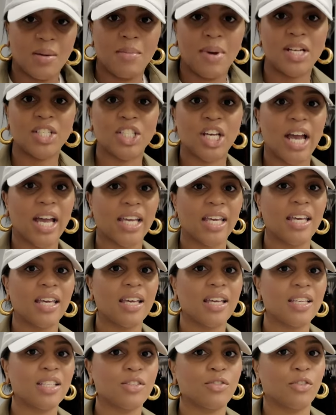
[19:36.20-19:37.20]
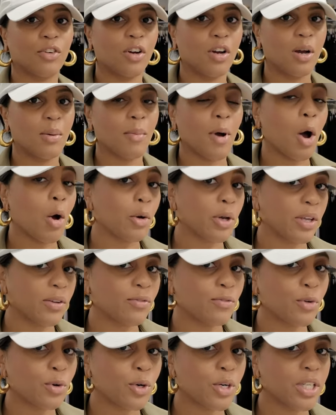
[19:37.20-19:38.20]
my jacket is from Oak
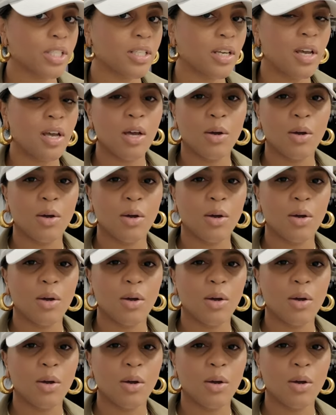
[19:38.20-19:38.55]
+ Fort,